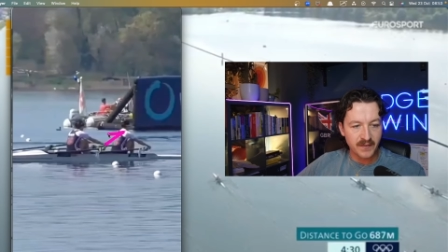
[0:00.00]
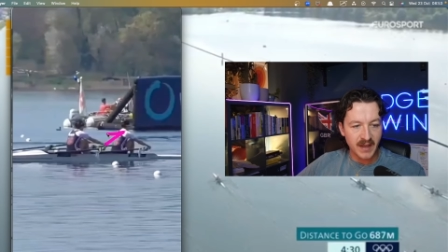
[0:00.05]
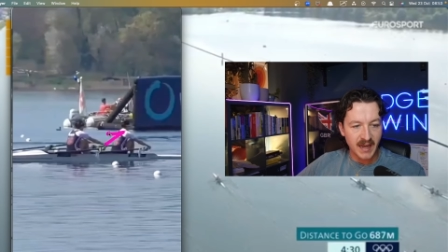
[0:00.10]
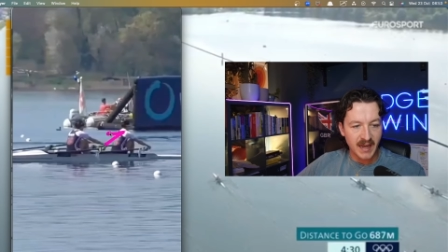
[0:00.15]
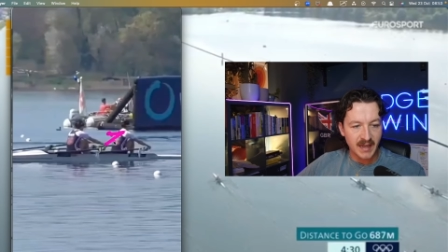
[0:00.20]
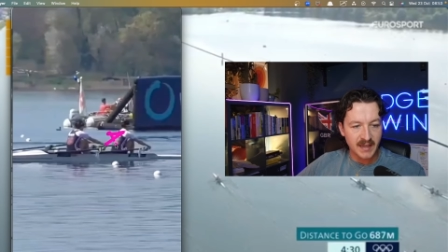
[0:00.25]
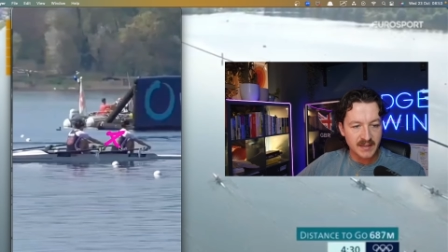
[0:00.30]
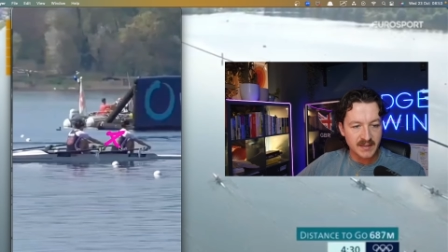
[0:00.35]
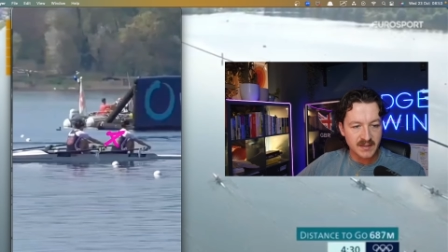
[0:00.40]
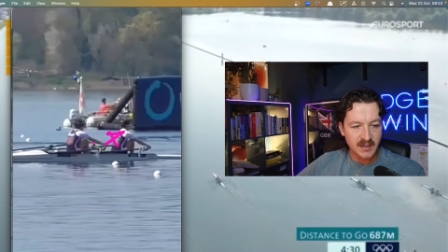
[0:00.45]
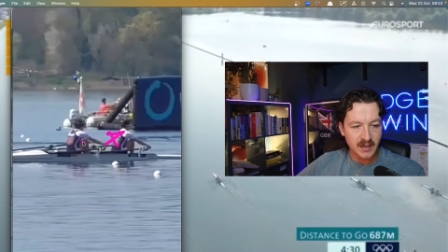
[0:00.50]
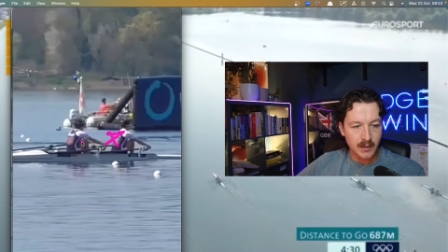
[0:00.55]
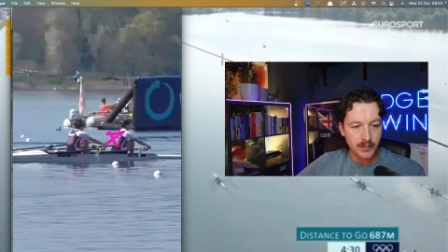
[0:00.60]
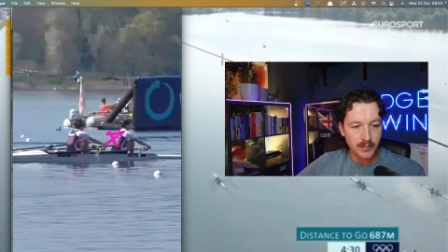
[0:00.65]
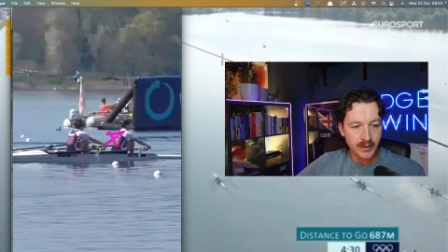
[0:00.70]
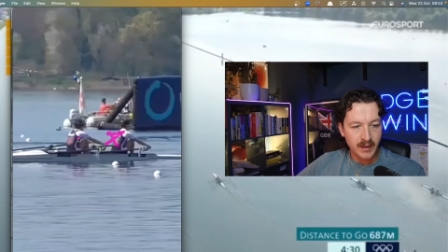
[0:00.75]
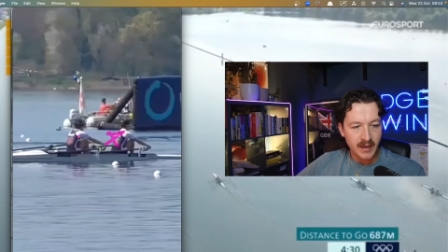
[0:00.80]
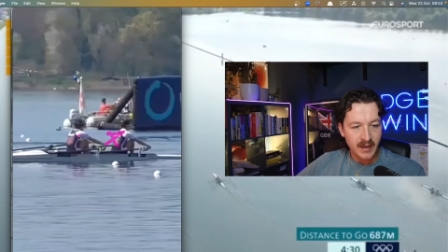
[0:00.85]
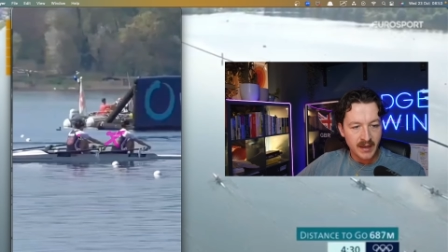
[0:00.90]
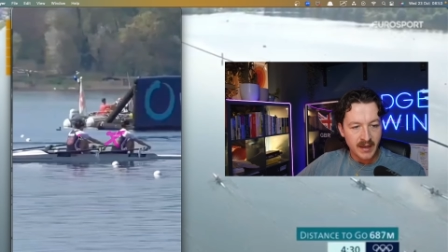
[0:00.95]
hands up
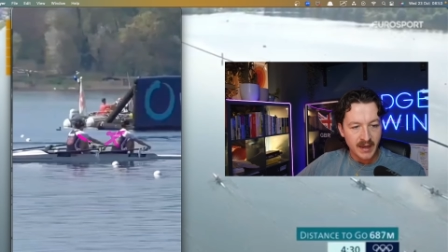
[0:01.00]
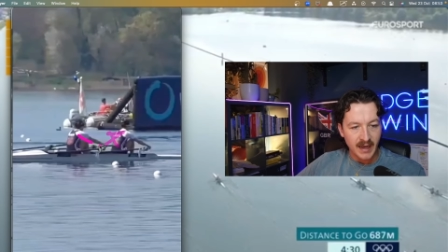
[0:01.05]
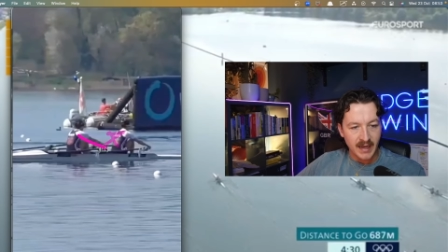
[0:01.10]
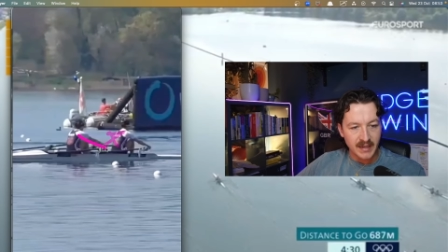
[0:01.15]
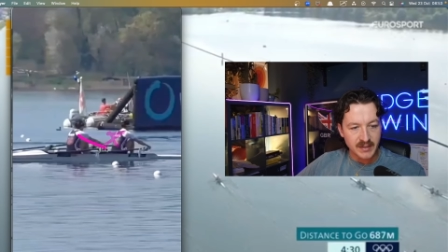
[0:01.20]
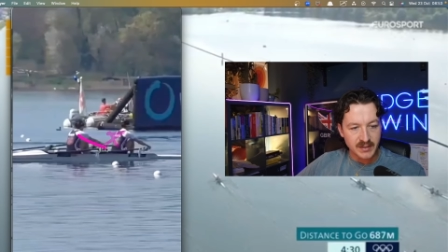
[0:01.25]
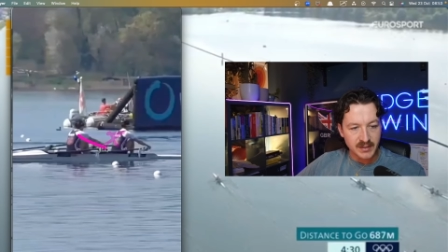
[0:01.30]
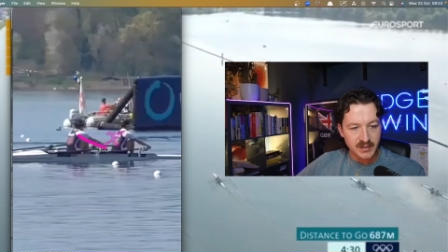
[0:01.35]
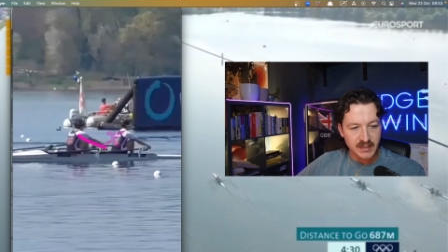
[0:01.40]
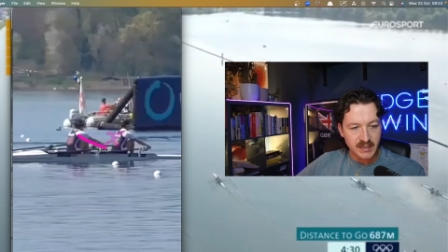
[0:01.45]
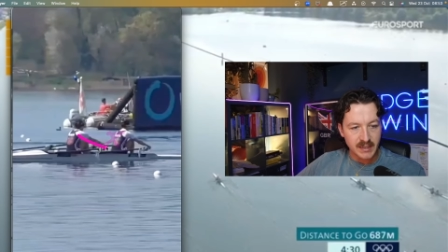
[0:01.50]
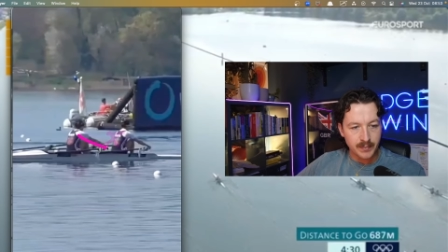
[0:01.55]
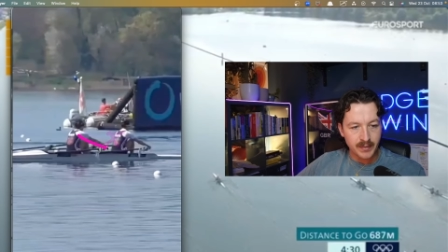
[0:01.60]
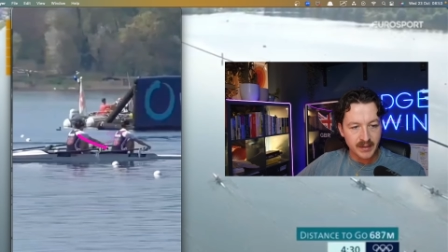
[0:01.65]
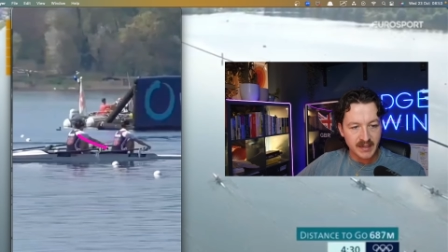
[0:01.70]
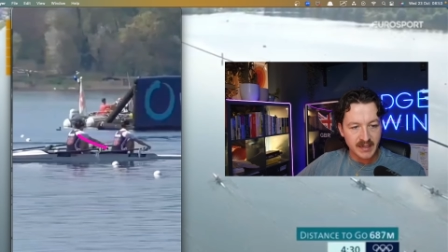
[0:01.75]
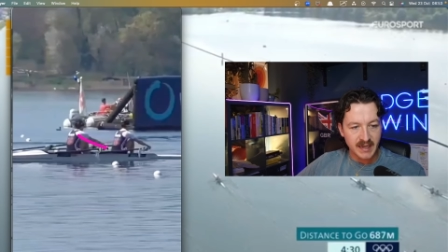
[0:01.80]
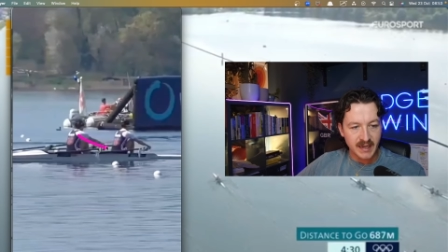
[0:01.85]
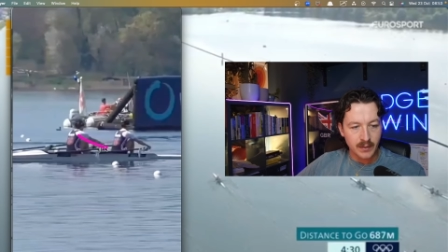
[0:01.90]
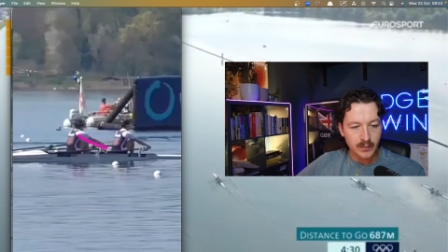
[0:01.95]
as you're dipping
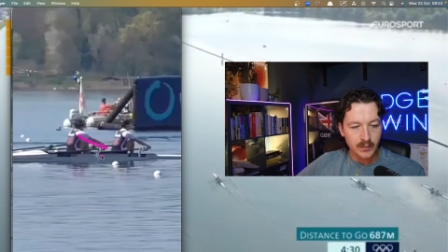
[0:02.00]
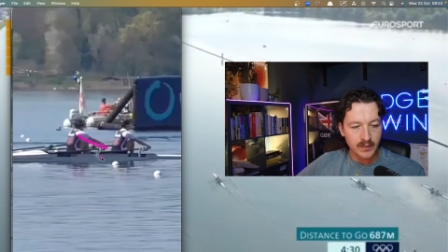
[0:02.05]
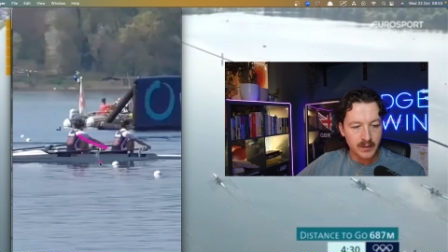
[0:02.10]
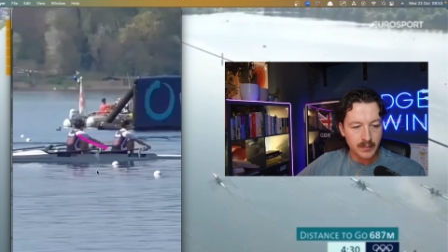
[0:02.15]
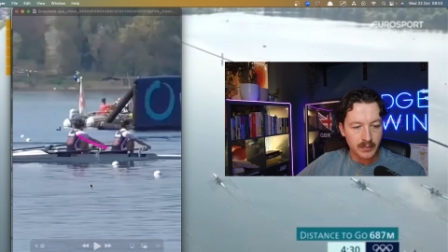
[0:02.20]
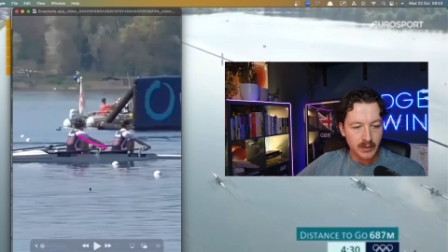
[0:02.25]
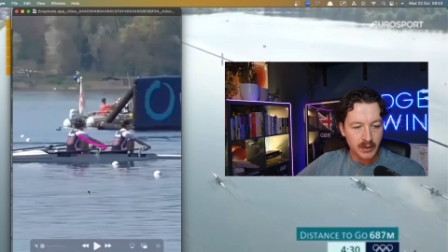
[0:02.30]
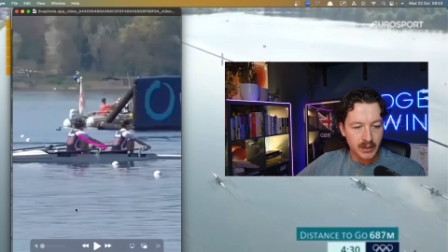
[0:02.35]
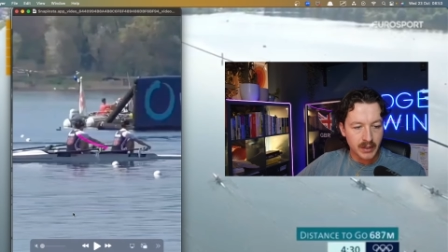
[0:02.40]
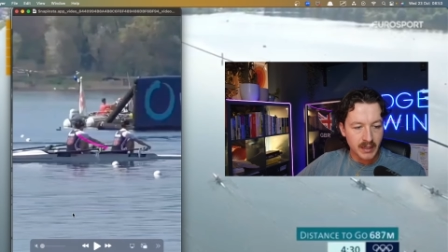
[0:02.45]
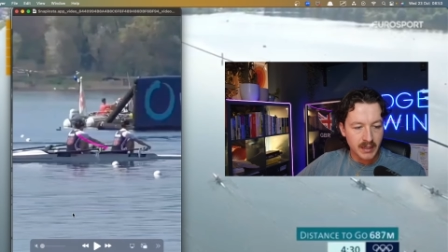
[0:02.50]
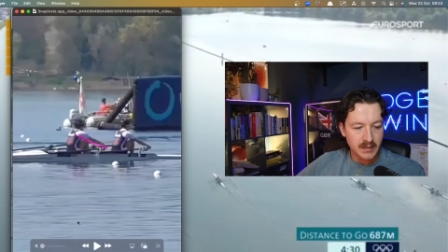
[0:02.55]
down with the body.